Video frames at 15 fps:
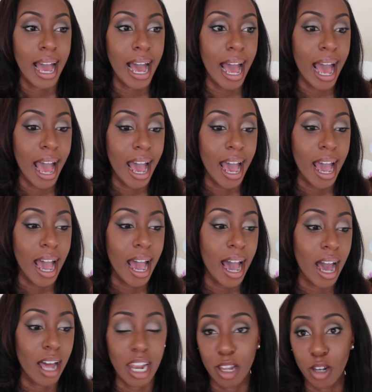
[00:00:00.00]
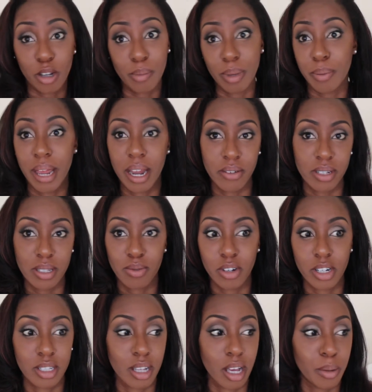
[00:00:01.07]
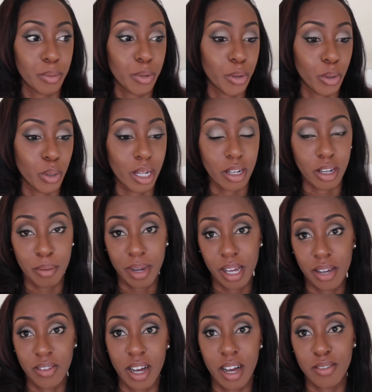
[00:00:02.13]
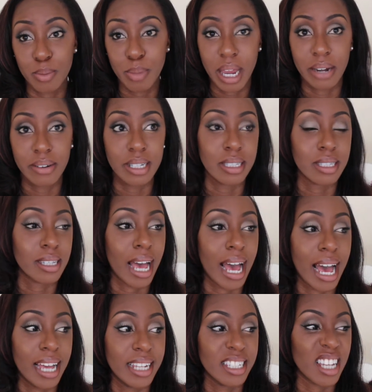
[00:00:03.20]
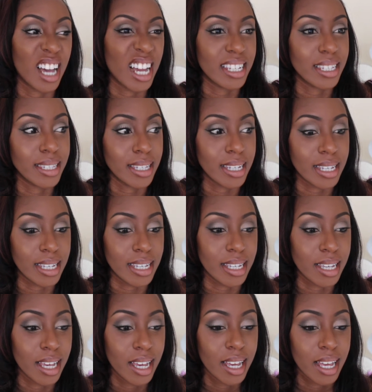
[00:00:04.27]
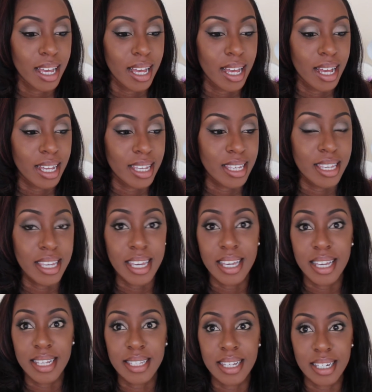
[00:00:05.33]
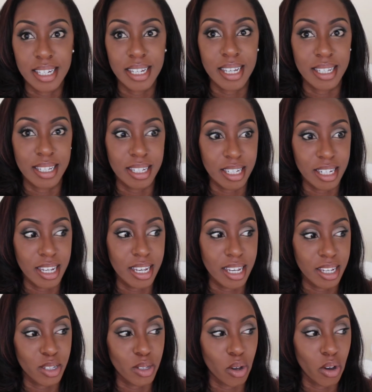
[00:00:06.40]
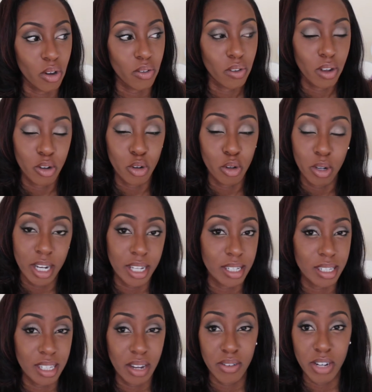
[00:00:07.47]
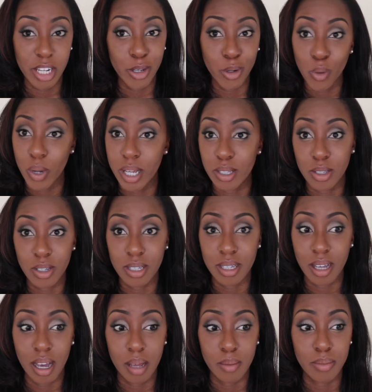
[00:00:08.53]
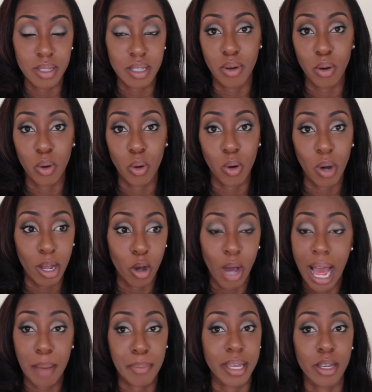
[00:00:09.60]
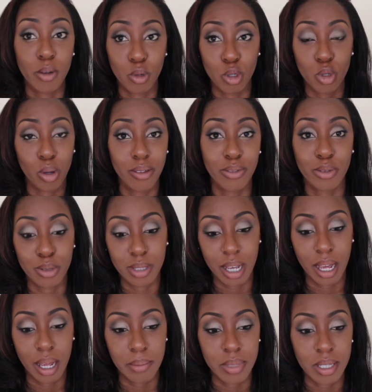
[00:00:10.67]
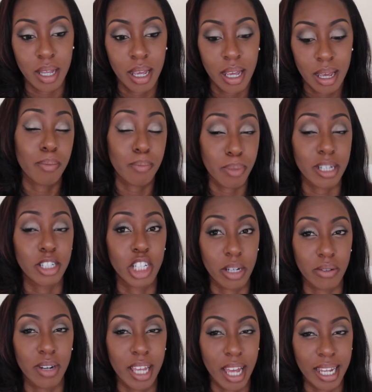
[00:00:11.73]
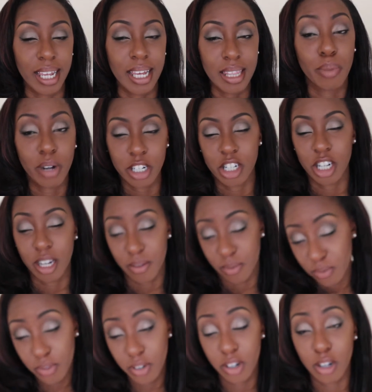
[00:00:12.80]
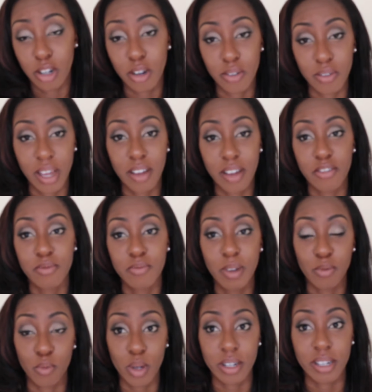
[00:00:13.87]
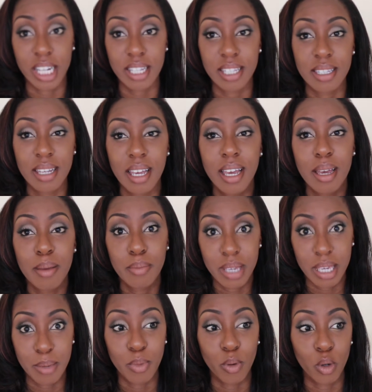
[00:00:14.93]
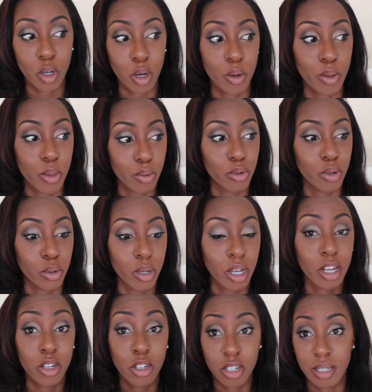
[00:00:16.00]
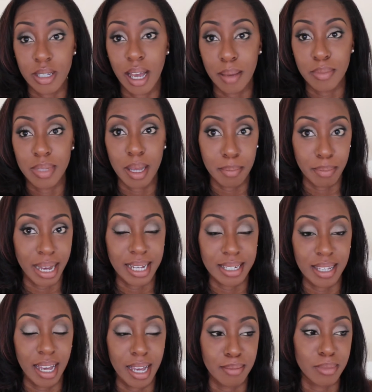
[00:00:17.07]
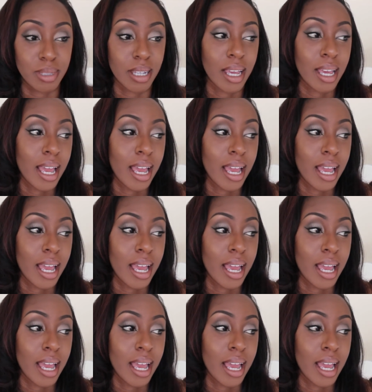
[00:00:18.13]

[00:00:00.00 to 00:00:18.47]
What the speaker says: I look at my parents, for example, I look at my other half's parents, and I see years and years and years of not necessarily always good times or happy or joyful times, but generally I get the impression, and for a lot of it I've witnessed, people go through good times and bad times.